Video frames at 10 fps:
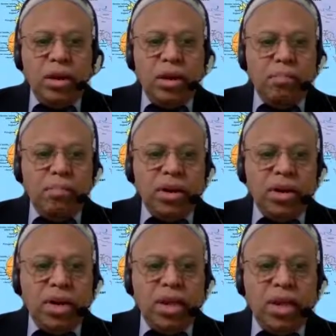Number
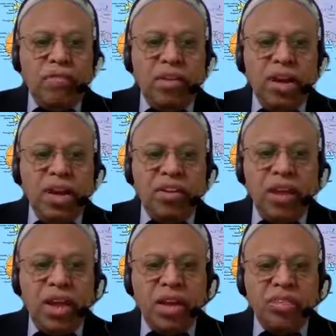10, every
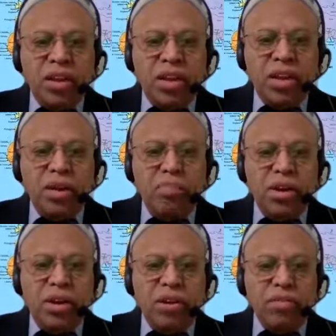nation has certain
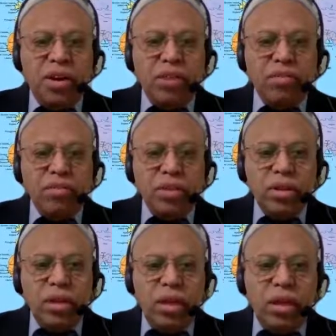period to live.
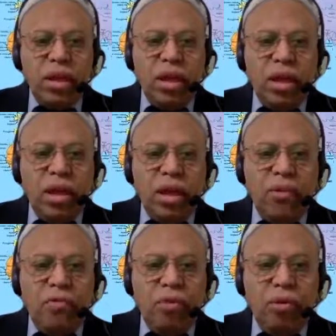
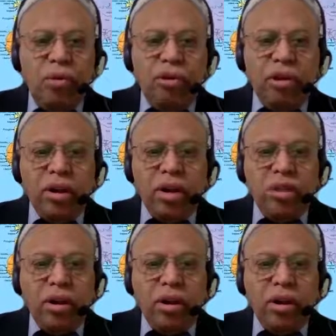If you or your